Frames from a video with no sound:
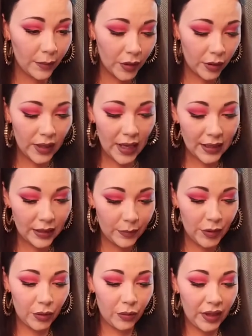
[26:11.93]
I'm going to end up
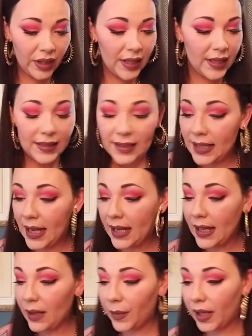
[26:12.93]
doing is
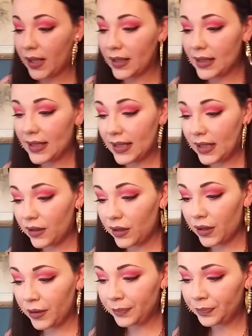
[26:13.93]
taking my
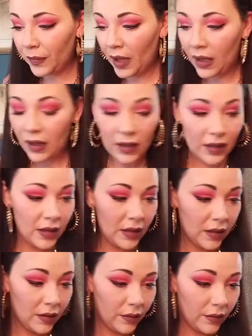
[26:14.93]
concealer.
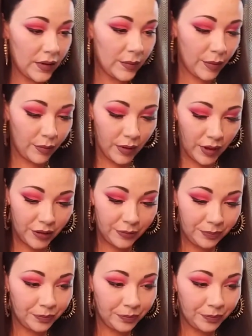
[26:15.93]
Where's my brush?